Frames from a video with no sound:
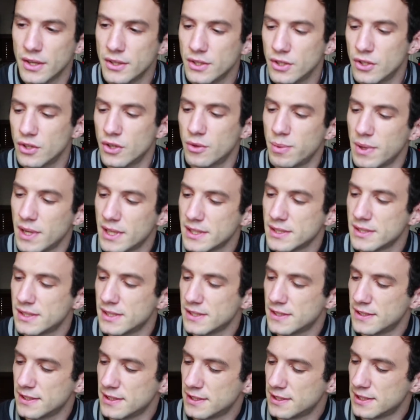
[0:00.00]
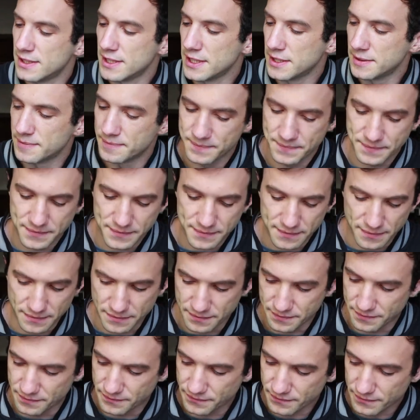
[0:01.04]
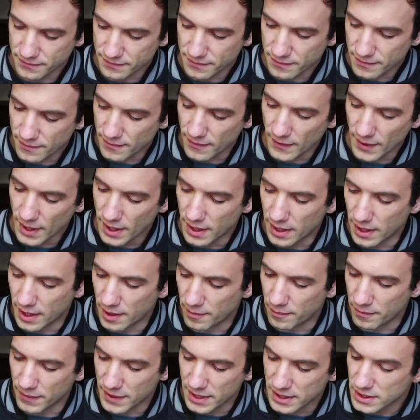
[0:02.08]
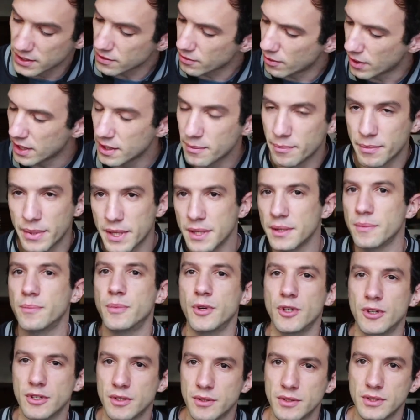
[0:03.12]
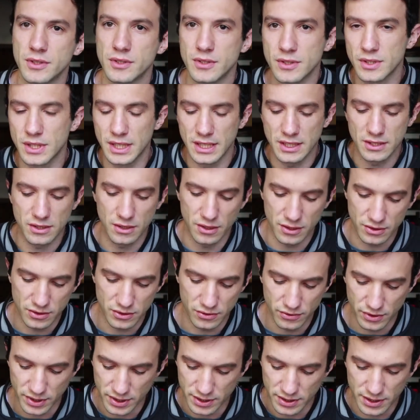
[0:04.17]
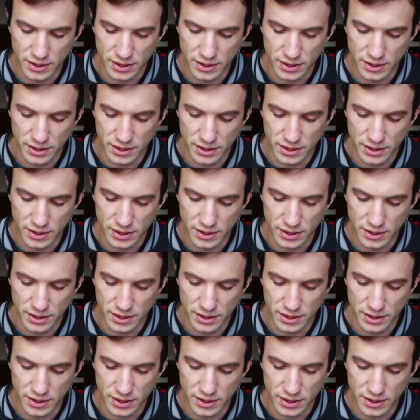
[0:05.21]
neuroplasticity, um, it's quite a big book, so it takes long to read.